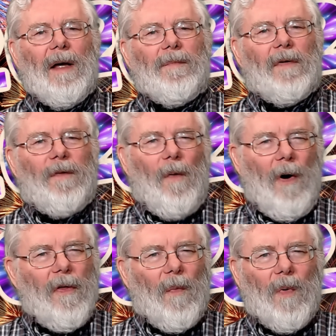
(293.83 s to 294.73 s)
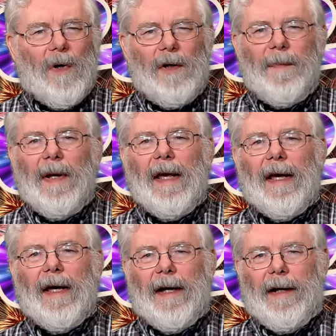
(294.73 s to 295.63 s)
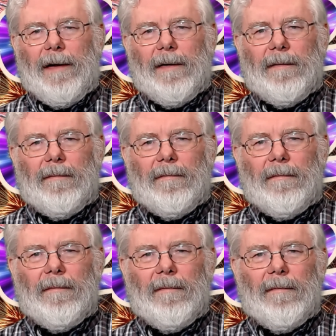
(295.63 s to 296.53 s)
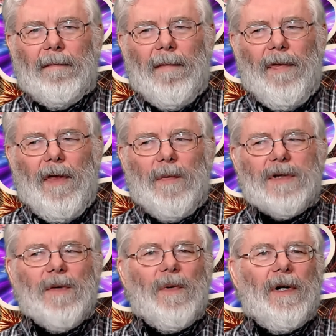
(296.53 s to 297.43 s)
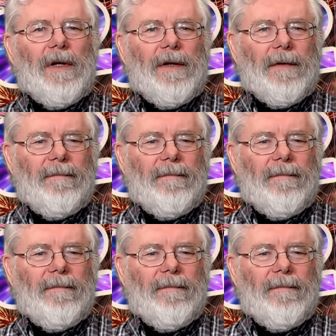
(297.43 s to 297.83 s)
Before the world began, there was the Word.